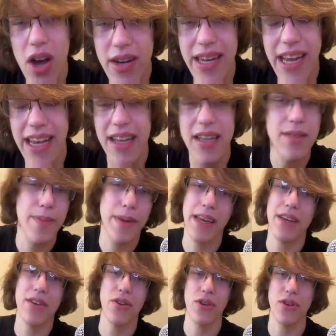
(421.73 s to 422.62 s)
take as
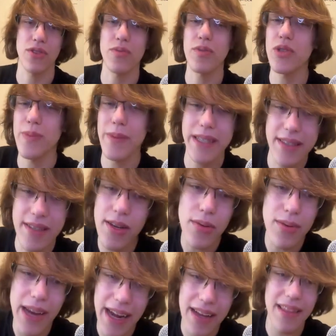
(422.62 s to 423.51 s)
many turns, which means
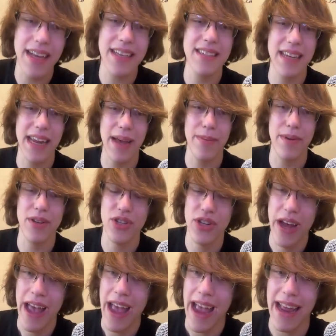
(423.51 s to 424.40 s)
you take less
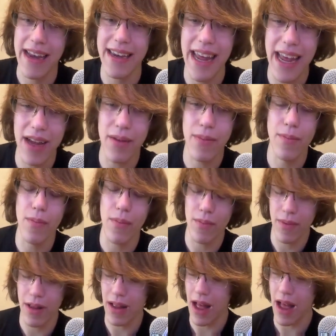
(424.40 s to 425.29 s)
damage and take
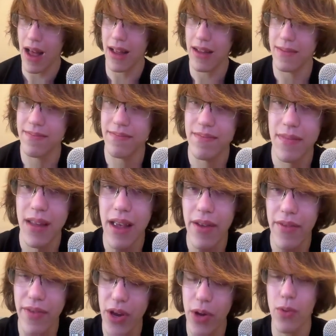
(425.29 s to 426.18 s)

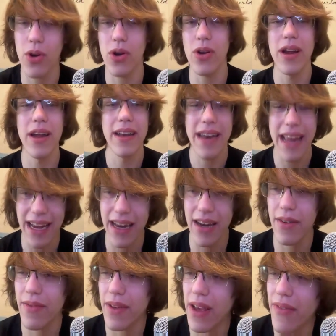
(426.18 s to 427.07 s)
fewer
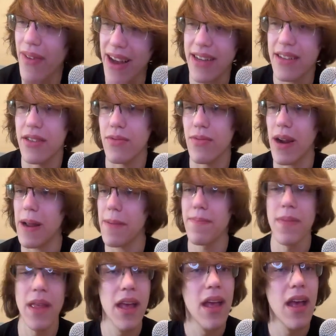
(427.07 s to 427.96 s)
negative effects, right?
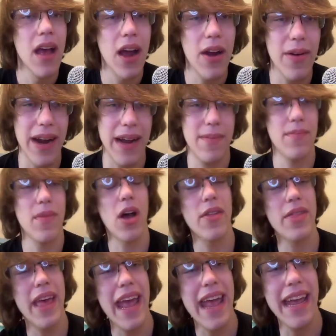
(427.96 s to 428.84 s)
All right,
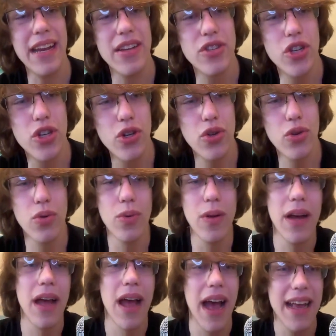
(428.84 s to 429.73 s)
on the
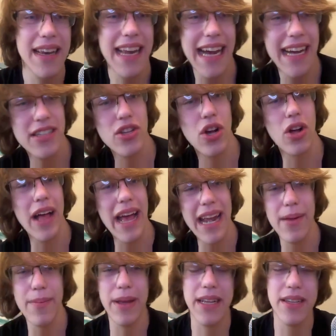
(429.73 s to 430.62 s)
A2, attacks all
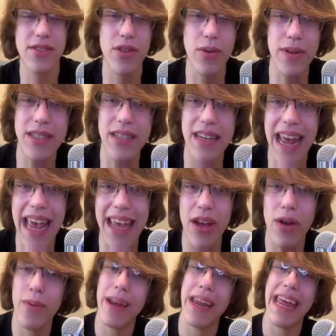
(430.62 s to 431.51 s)
enemies, so it's an
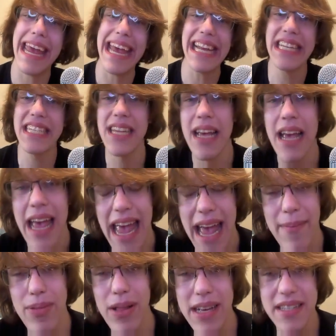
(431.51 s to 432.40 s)
AoE hit
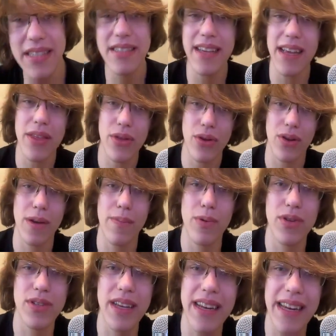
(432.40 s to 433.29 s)
and places a
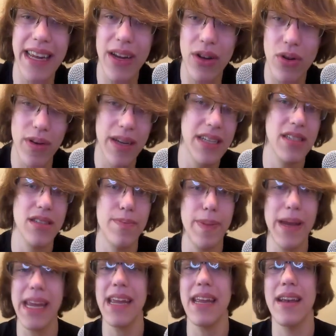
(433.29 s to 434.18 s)
30% increased
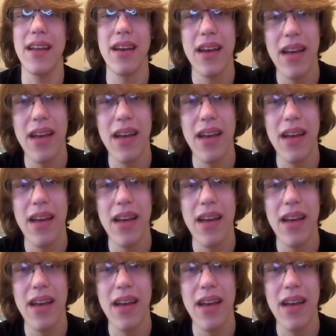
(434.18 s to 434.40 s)
speed.